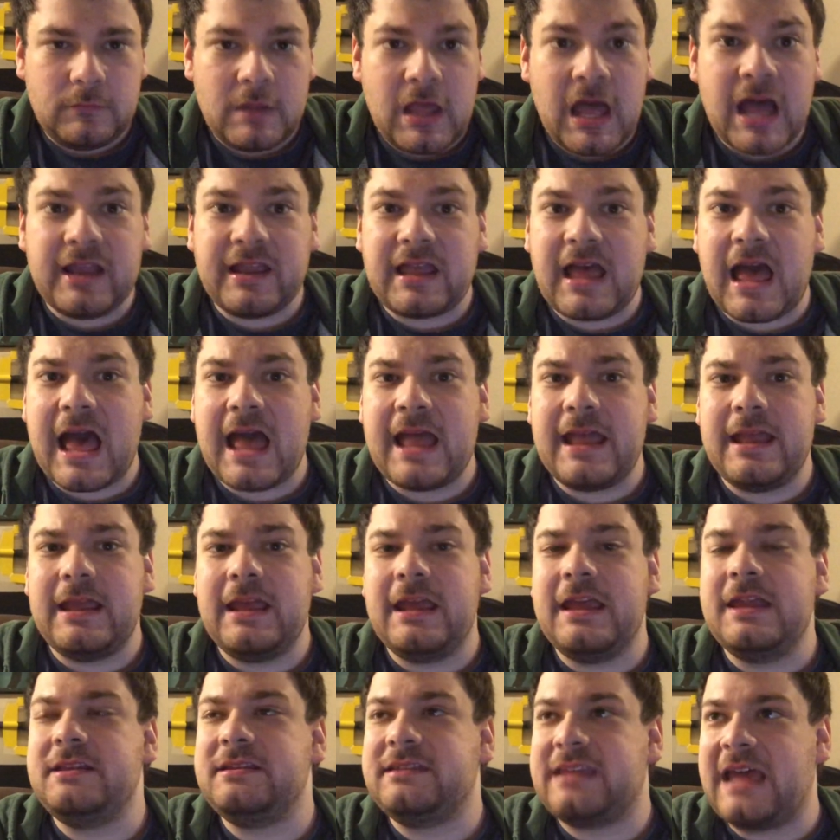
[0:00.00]
A guy
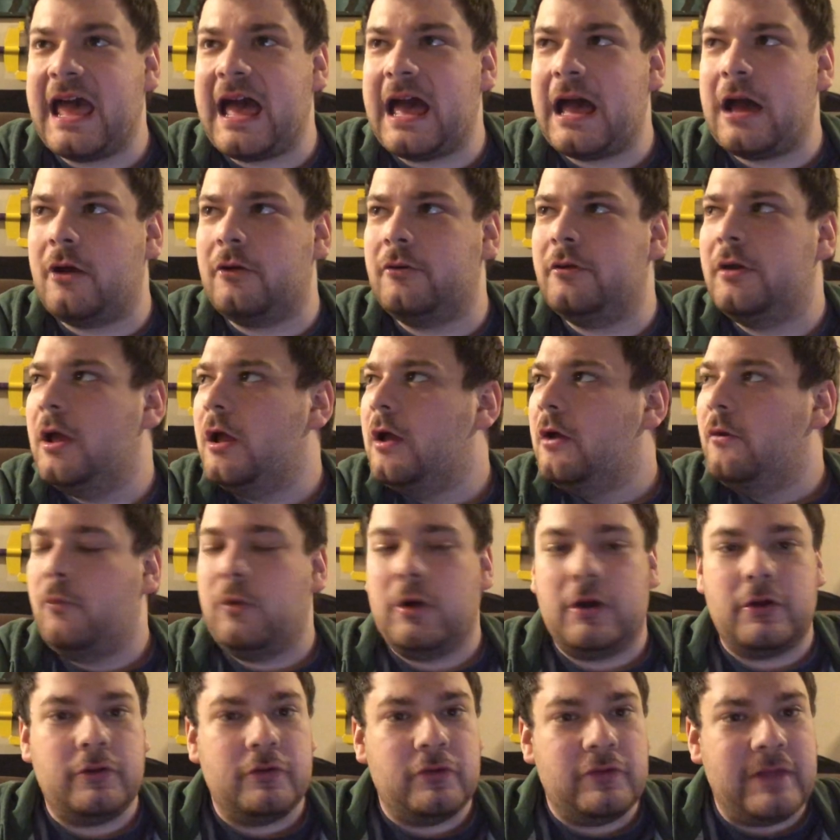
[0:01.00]
in town
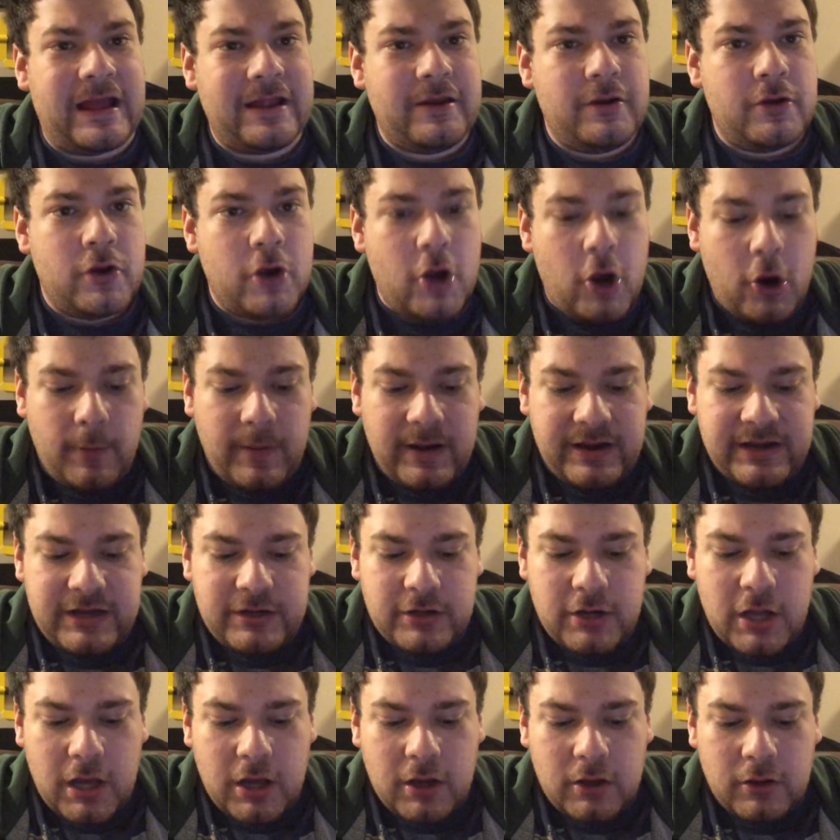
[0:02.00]
that nobody
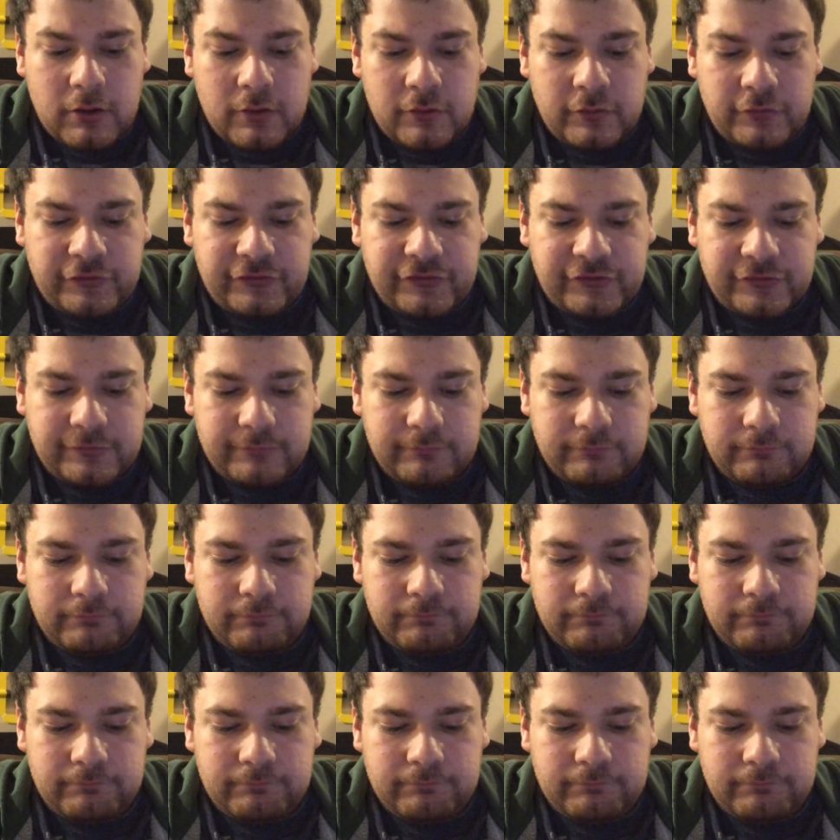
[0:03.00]
knows,